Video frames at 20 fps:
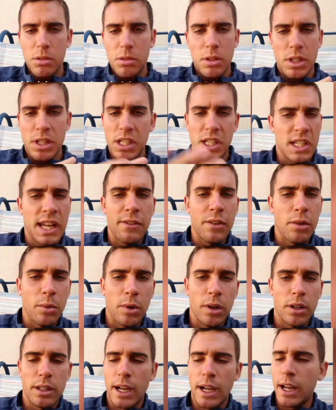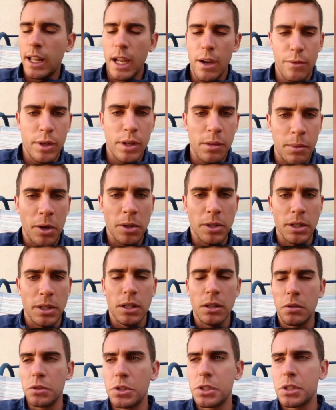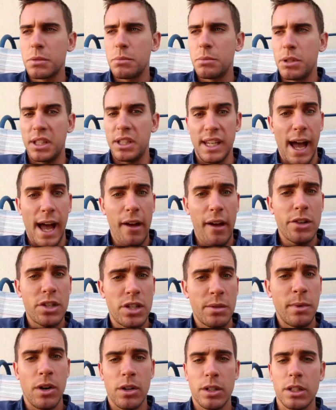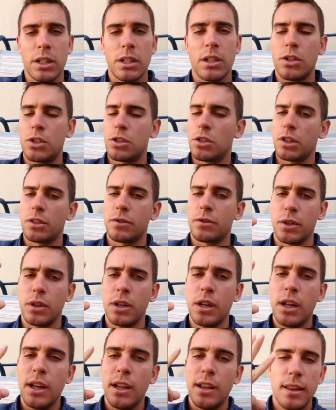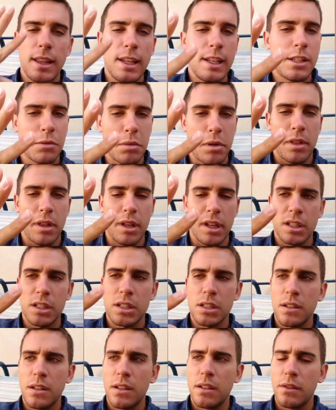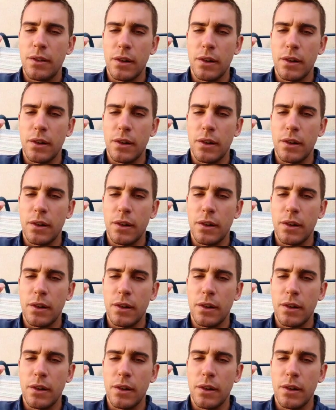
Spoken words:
this isn't everyone, not every American coach, but the average American coach looks for these three things.